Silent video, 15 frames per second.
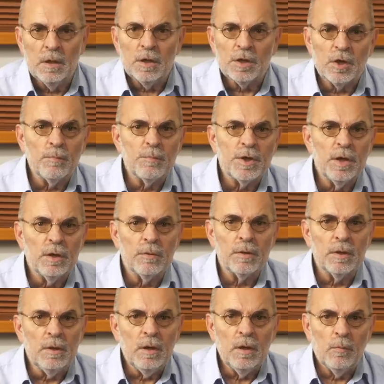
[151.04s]
Some
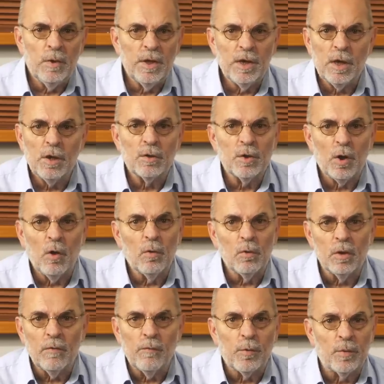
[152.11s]
children, when they got
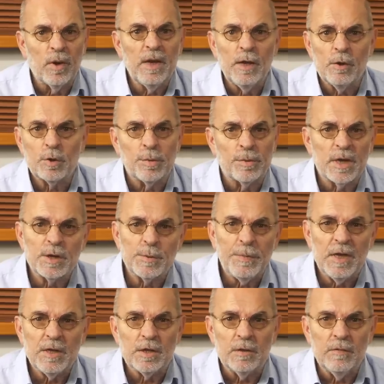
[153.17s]
older for radios were
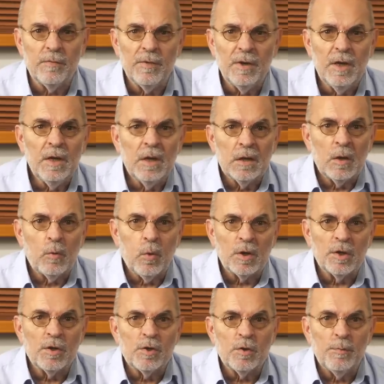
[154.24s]
expensive, that
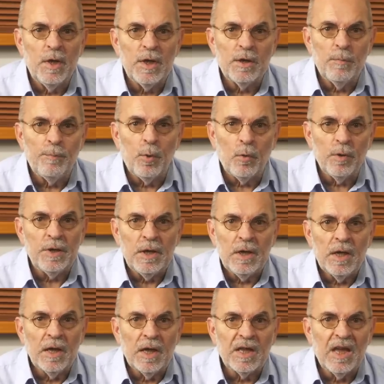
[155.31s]
wanted to make the point
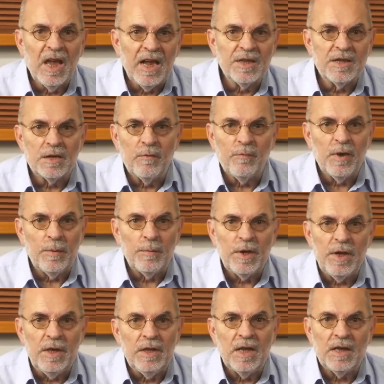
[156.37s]
against the
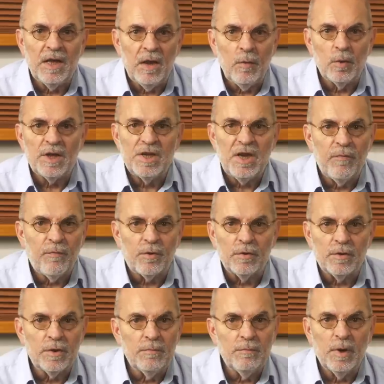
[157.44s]
family that they were
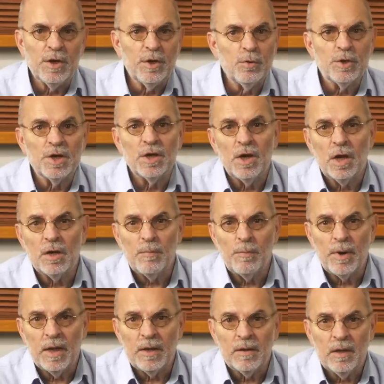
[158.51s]
different by choosing another
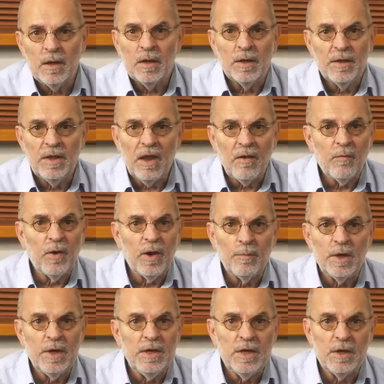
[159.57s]
brand their
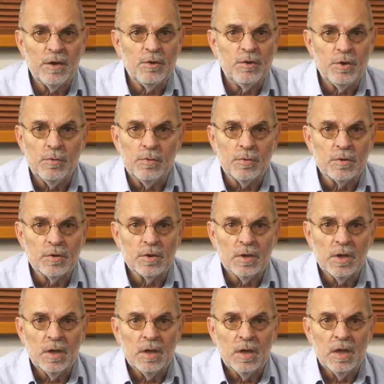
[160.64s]
family didn't choose,
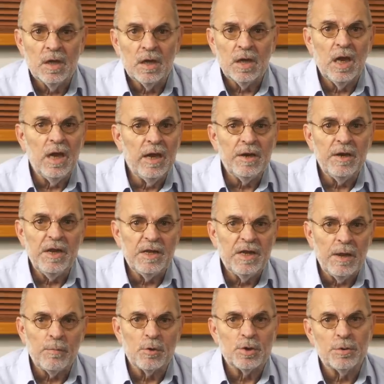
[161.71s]
clearly
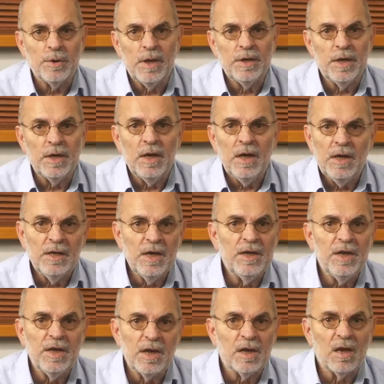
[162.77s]
demonstrating they
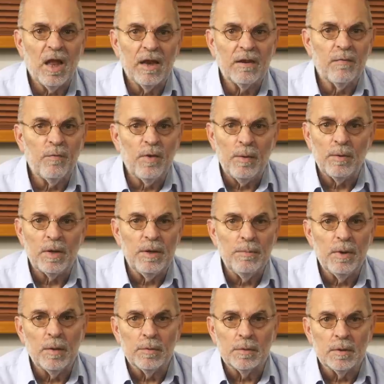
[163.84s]
didn't like the family
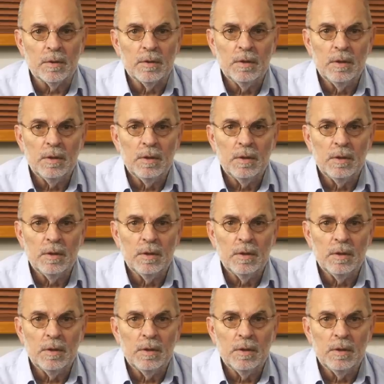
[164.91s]
bubble.